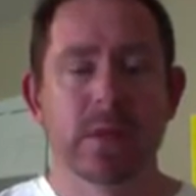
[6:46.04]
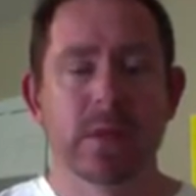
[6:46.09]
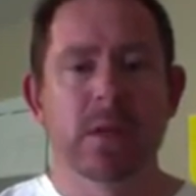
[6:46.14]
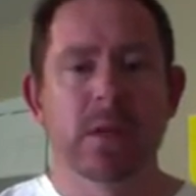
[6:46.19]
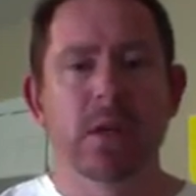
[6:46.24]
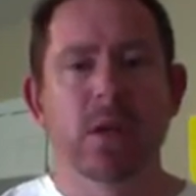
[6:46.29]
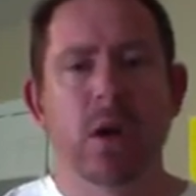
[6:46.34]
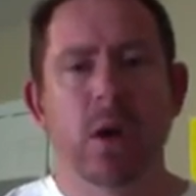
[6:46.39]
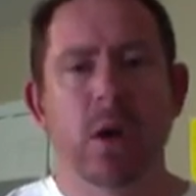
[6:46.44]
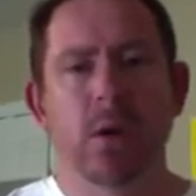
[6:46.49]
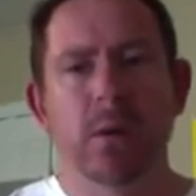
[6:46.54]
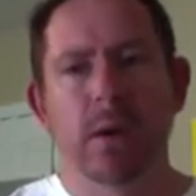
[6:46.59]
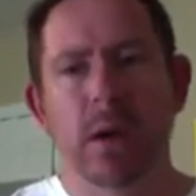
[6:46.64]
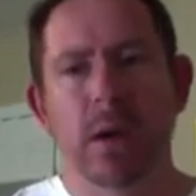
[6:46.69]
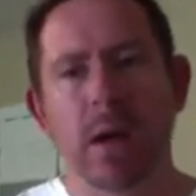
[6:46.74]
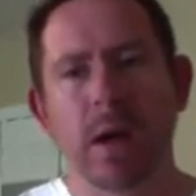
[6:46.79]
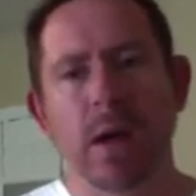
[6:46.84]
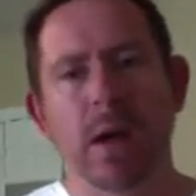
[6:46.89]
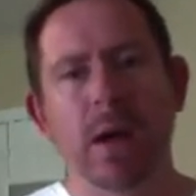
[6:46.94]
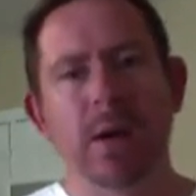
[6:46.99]
You
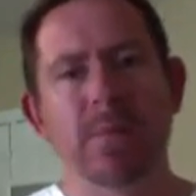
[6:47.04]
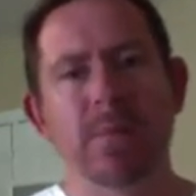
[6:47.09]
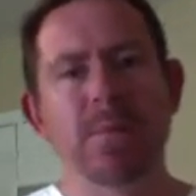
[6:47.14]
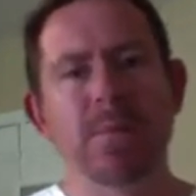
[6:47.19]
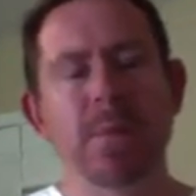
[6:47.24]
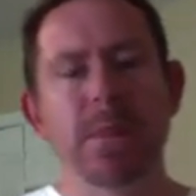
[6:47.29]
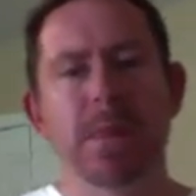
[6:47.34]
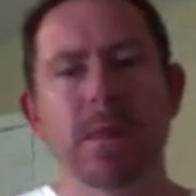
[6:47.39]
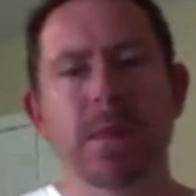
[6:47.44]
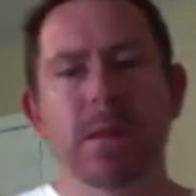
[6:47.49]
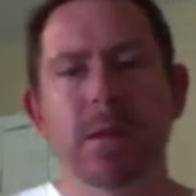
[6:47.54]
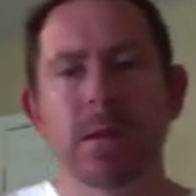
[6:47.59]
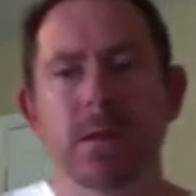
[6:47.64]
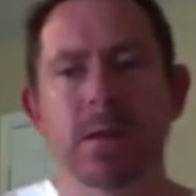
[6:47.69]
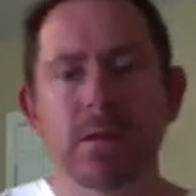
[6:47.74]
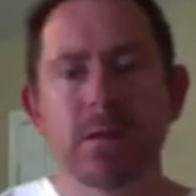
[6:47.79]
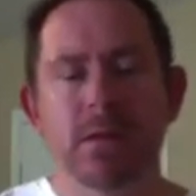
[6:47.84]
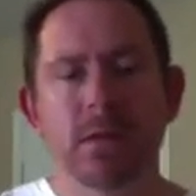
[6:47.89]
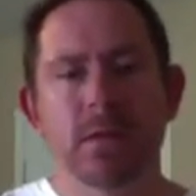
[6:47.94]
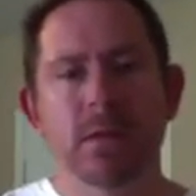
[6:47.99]
know,
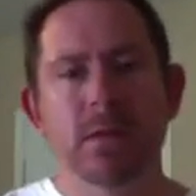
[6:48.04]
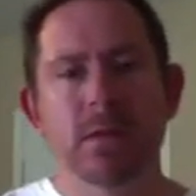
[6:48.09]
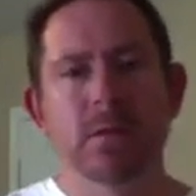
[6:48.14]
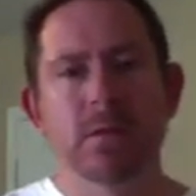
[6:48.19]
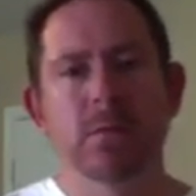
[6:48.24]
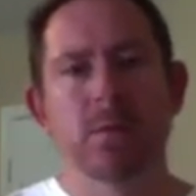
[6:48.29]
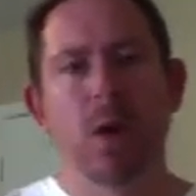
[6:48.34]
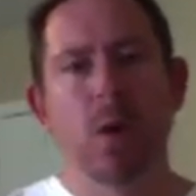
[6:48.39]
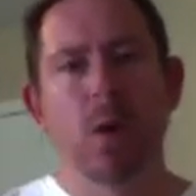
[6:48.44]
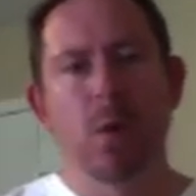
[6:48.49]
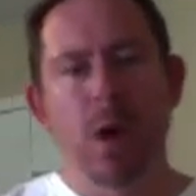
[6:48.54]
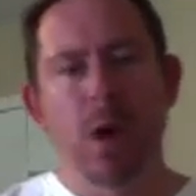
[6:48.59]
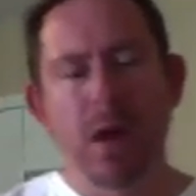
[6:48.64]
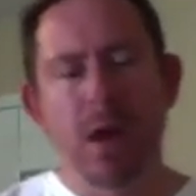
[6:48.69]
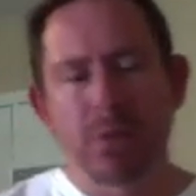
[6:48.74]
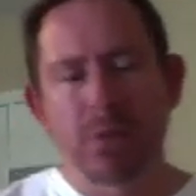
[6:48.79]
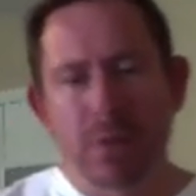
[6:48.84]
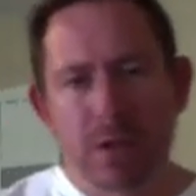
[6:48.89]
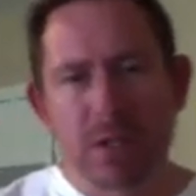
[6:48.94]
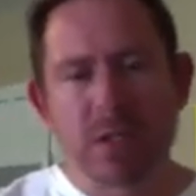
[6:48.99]
my
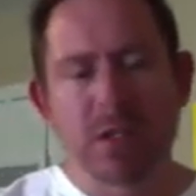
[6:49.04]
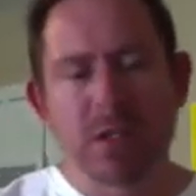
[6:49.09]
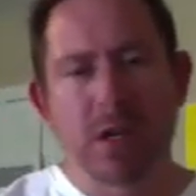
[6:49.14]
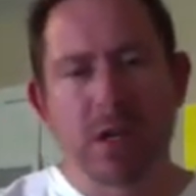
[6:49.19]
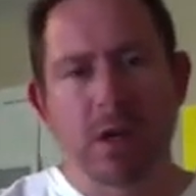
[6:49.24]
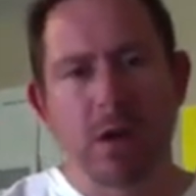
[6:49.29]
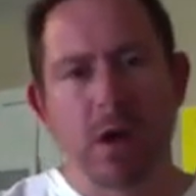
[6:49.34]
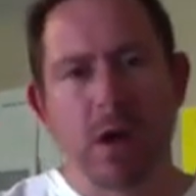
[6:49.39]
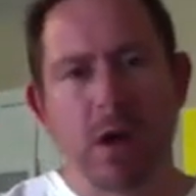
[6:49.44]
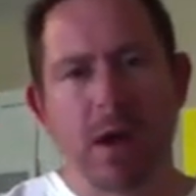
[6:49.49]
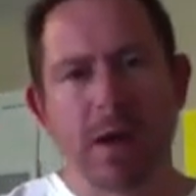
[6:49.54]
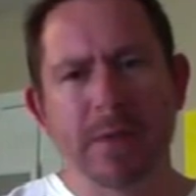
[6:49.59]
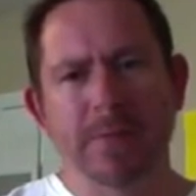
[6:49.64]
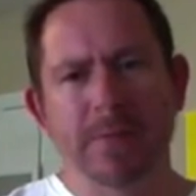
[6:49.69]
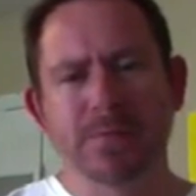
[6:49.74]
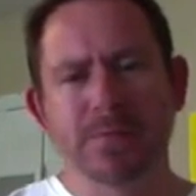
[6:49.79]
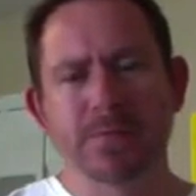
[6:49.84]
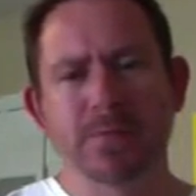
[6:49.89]
wife Christy and I